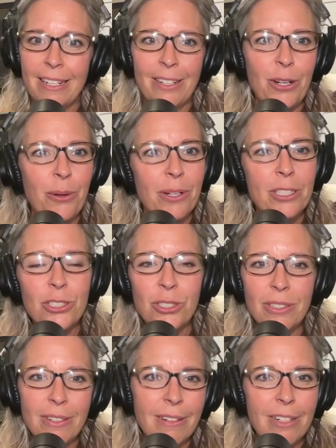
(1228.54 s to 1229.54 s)
and
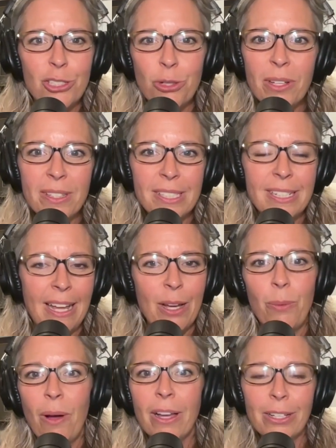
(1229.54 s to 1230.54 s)
enjoy the snack
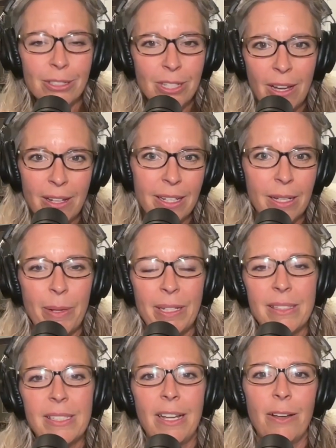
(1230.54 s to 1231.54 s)
while you're talking
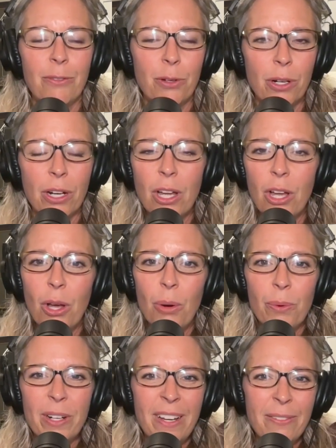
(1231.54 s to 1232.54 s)
about stuff or
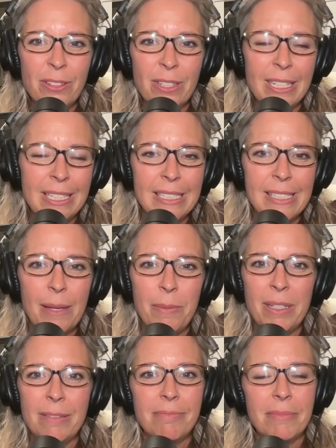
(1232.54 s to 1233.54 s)
whatever it is. I
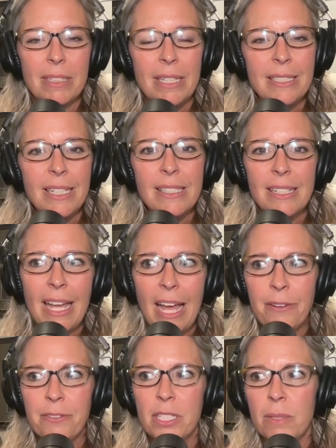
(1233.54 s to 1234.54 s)
mean, it doesn't
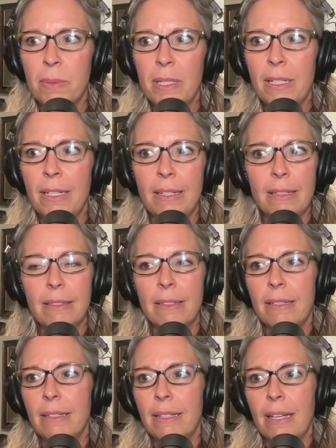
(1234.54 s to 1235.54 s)
have to be
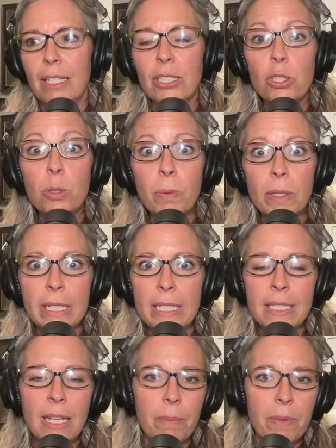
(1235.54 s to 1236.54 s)
a super
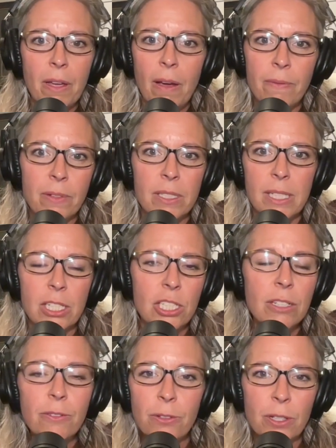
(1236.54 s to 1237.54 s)
in-depth
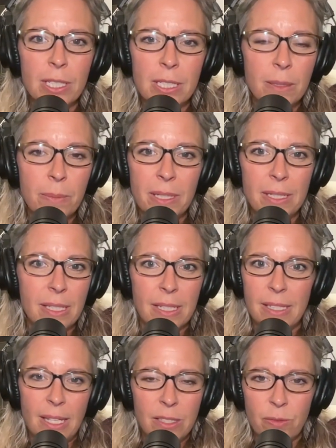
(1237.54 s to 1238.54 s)
conversation for it to be a
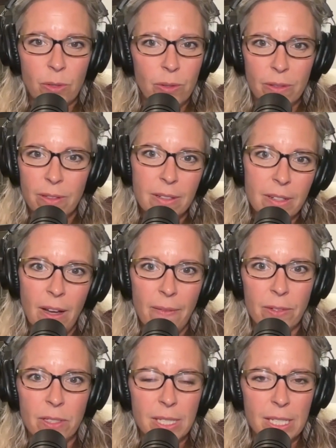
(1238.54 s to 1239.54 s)
successful
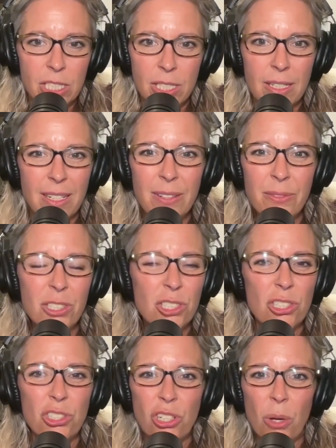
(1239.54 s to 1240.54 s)
conversation. Even
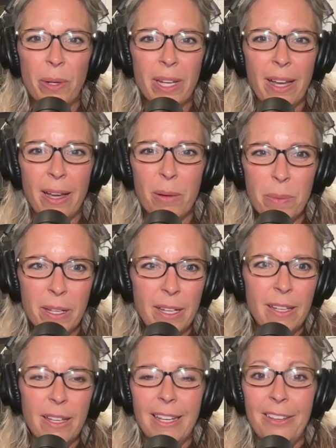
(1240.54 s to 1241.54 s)
just showing up
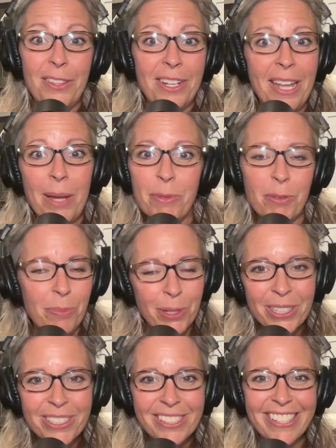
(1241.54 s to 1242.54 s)
in the name of
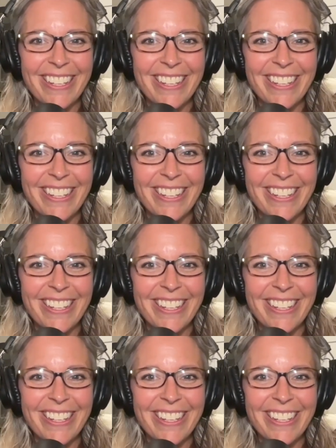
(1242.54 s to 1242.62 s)
books